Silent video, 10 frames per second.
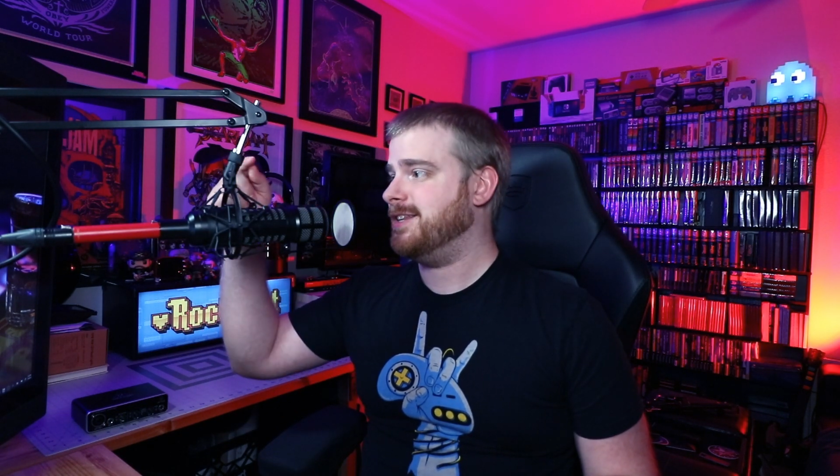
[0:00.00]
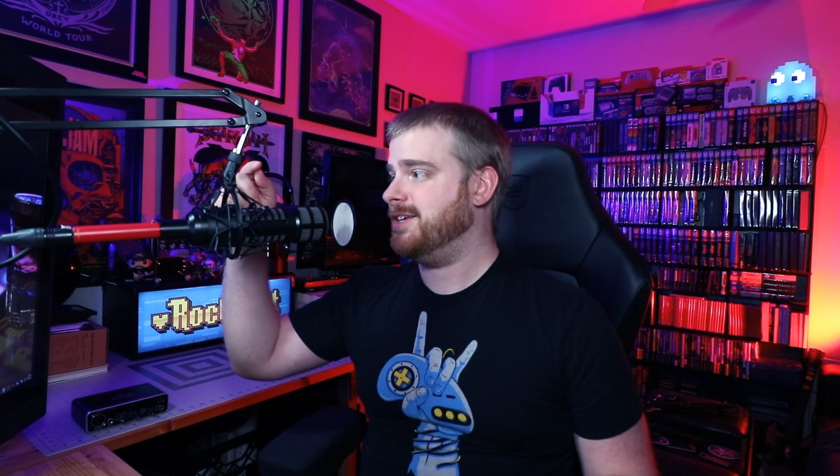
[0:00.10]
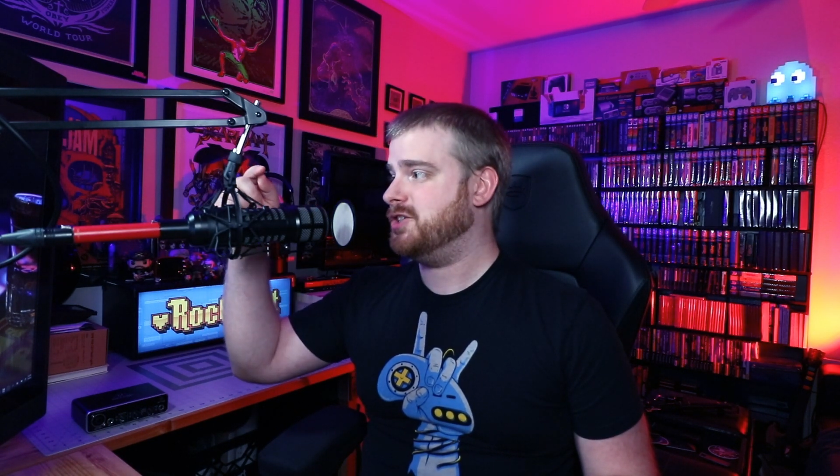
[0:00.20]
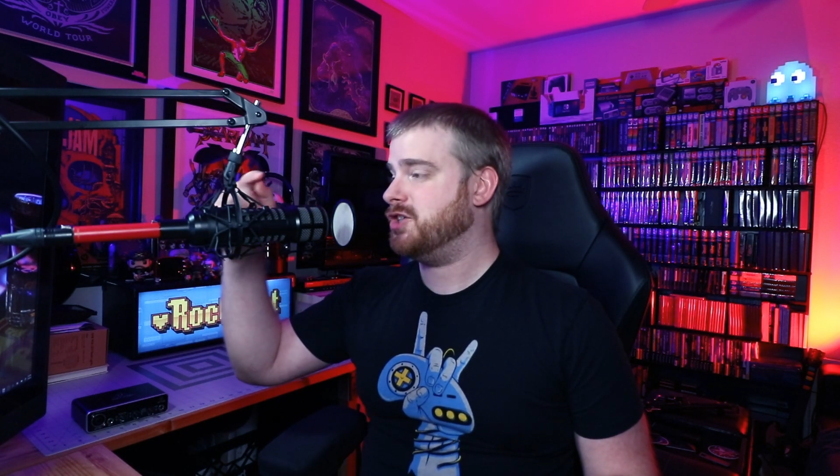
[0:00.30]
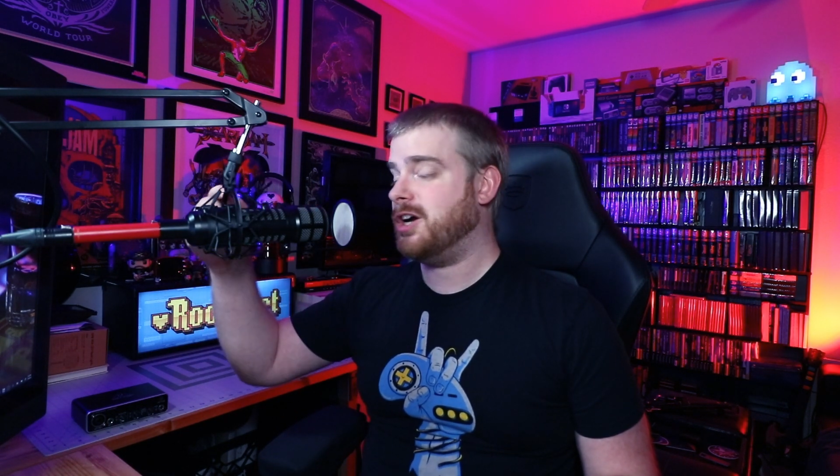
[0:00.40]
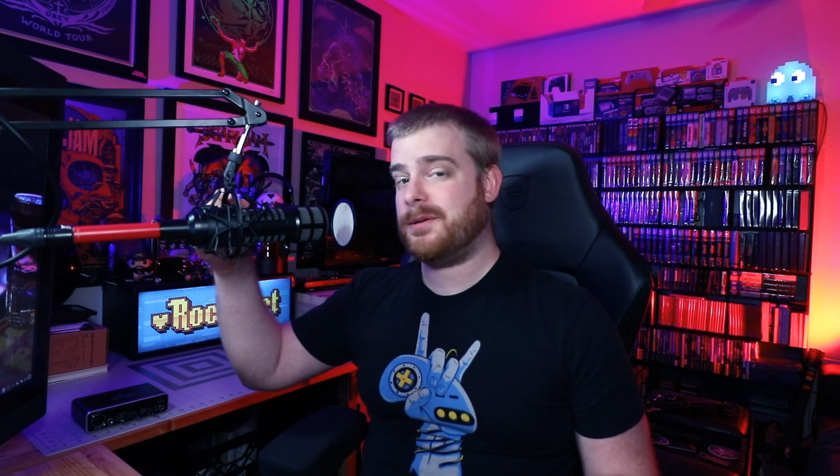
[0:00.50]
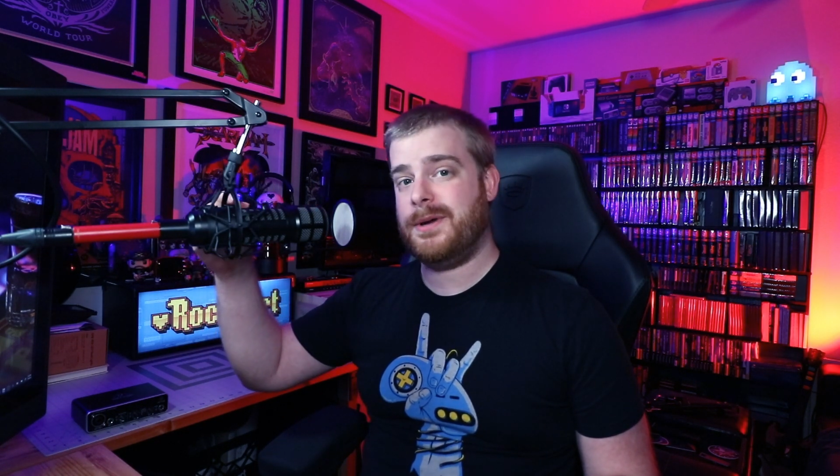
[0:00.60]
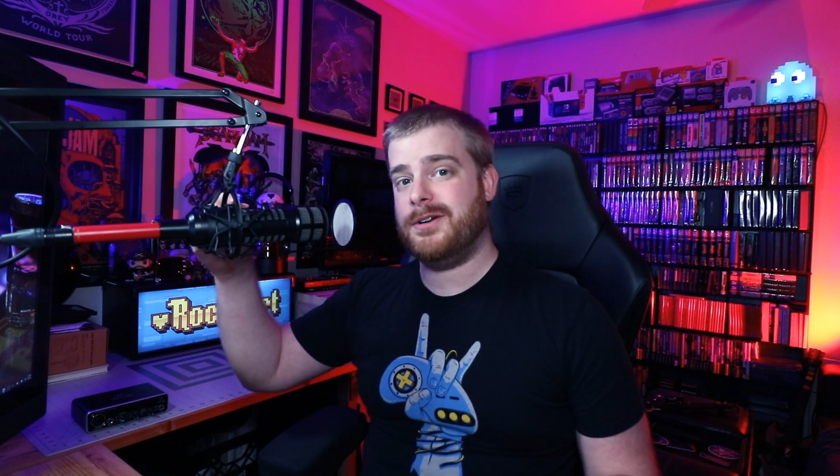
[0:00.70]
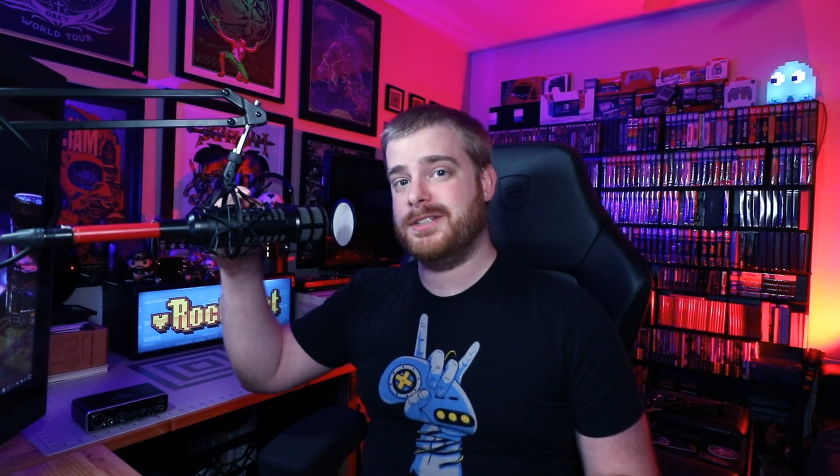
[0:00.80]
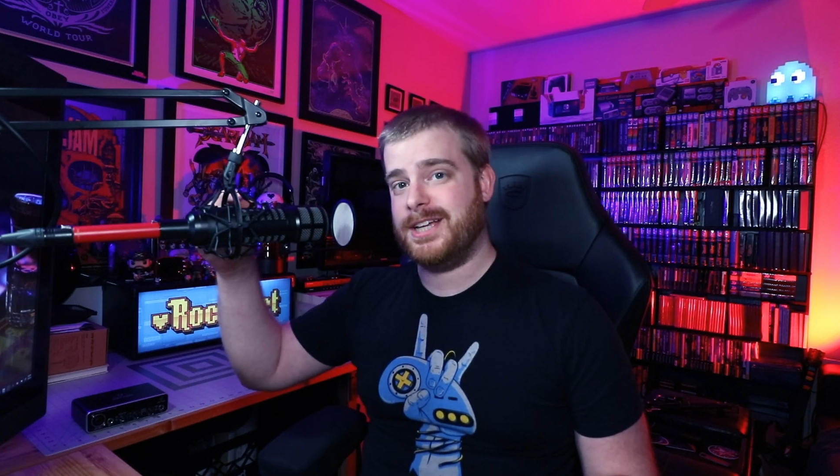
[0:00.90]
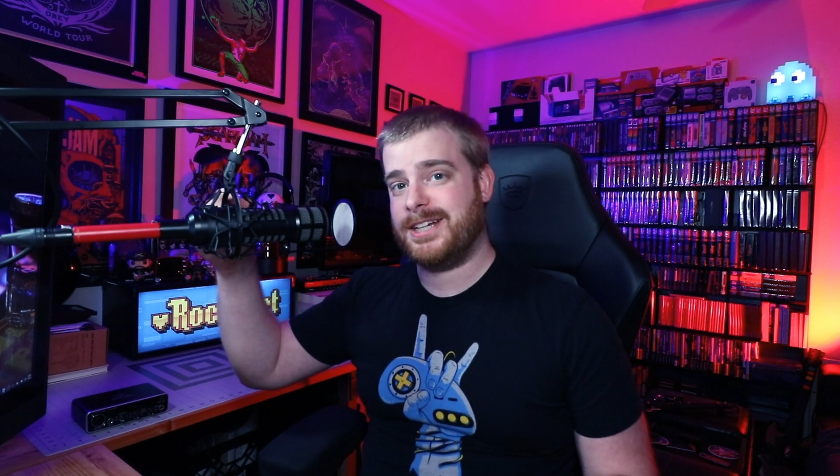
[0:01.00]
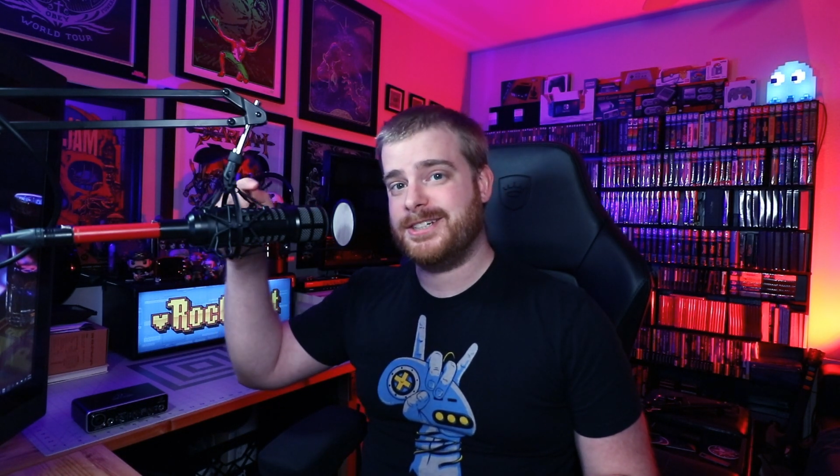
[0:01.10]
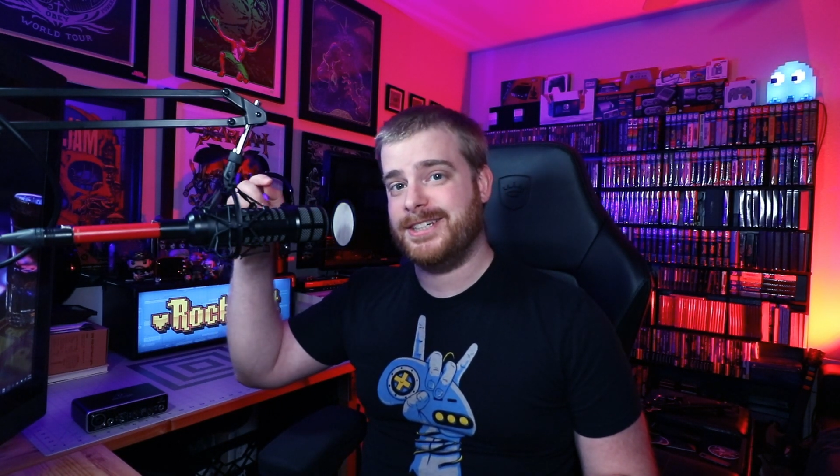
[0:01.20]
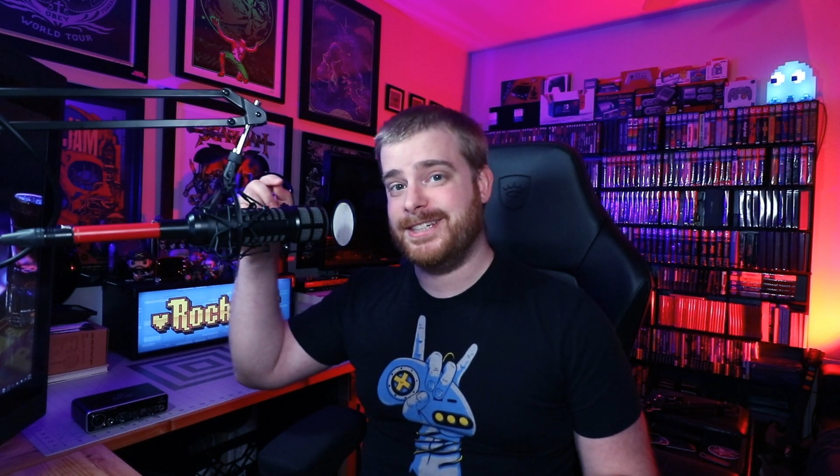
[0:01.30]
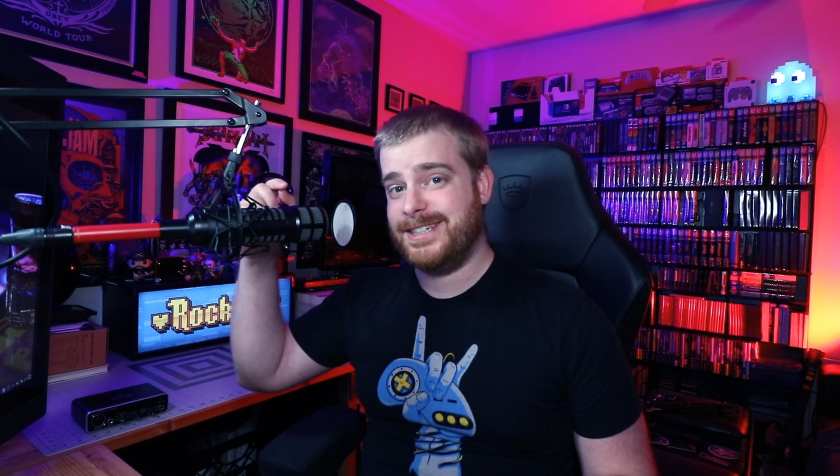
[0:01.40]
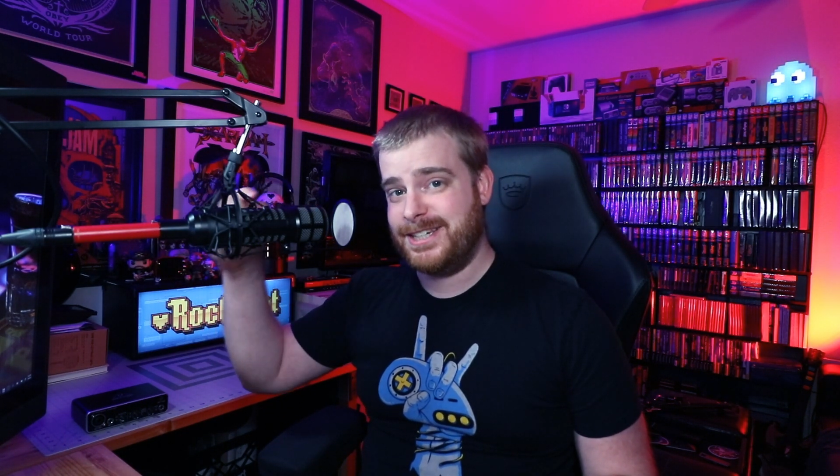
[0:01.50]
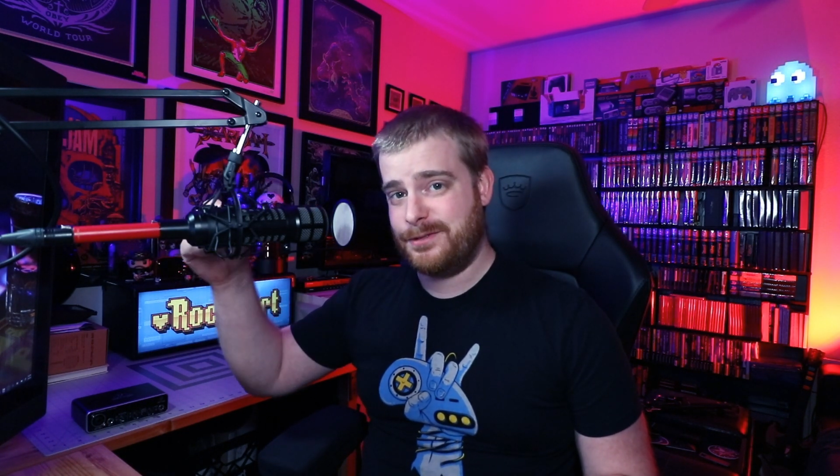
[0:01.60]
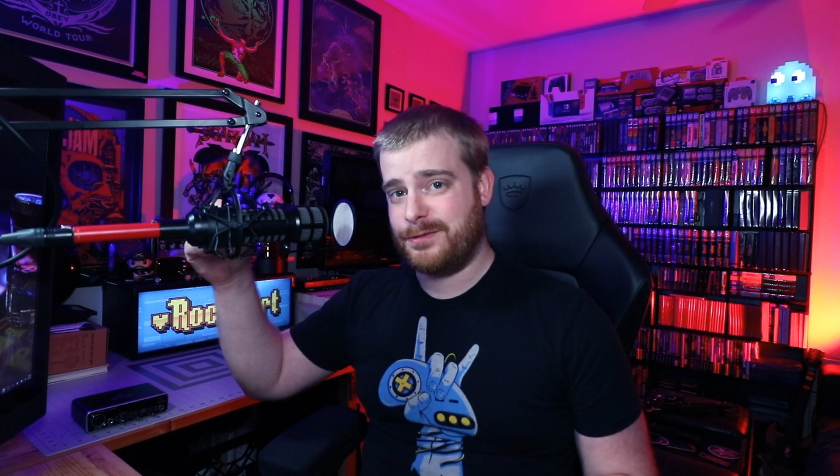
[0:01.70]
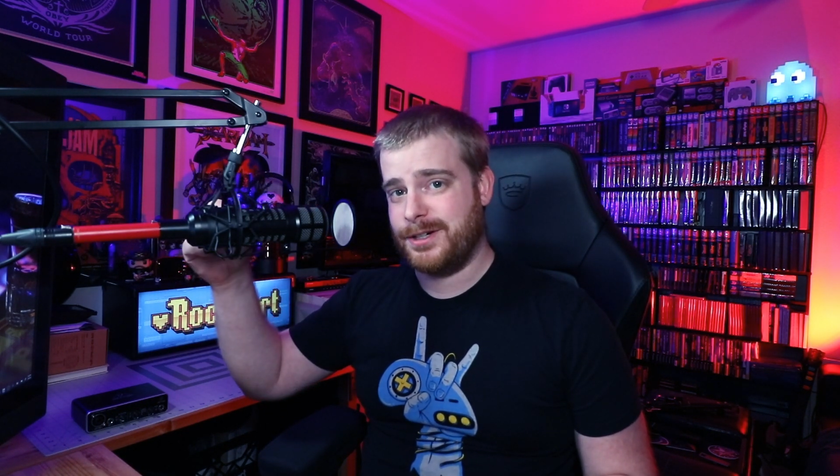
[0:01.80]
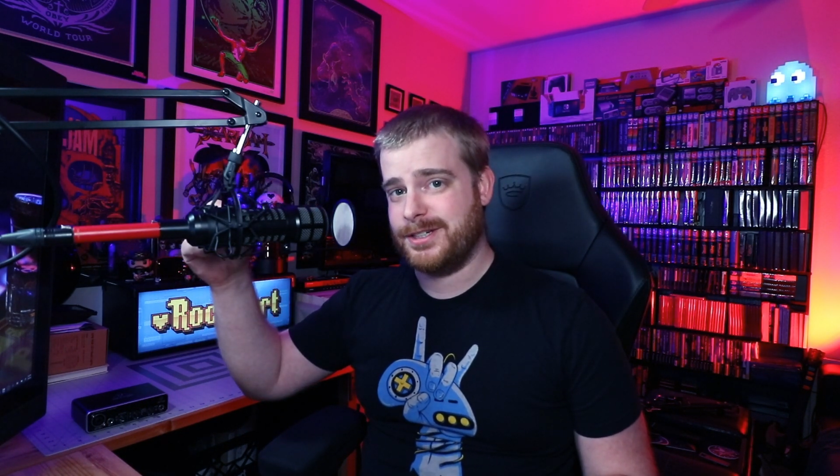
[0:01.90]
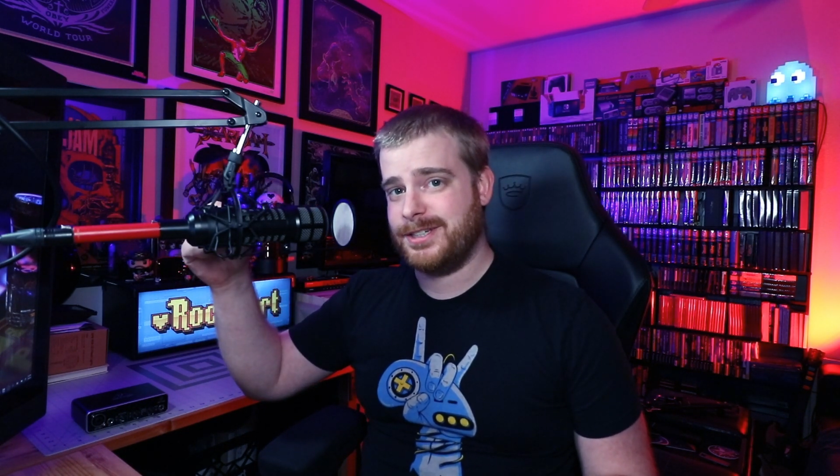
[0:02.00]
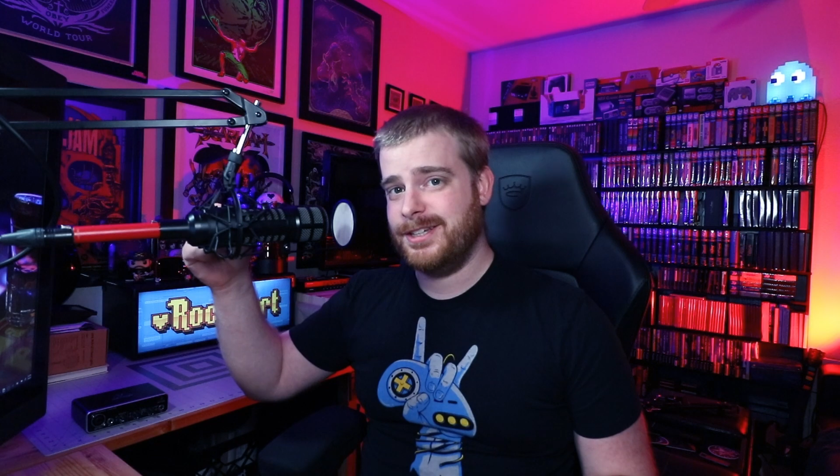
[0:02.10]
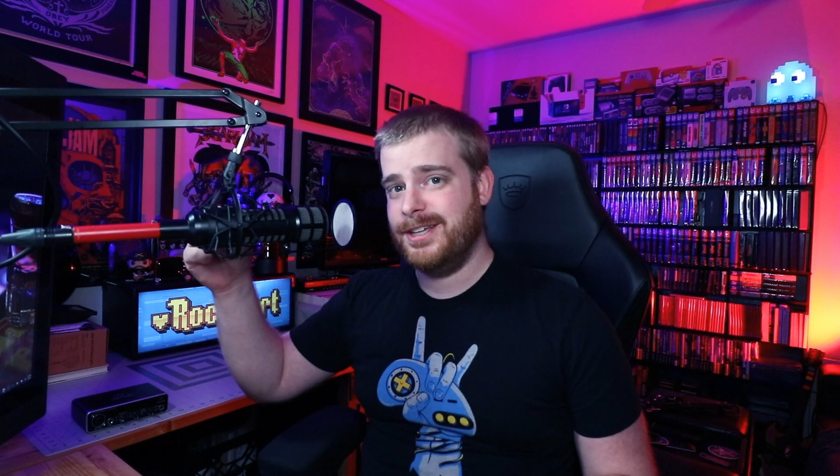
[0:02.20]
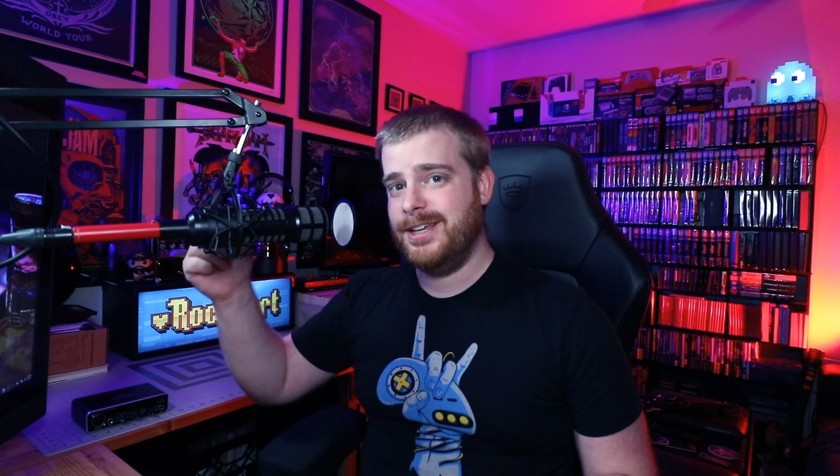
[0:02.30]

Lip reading: the shock mount is actually different.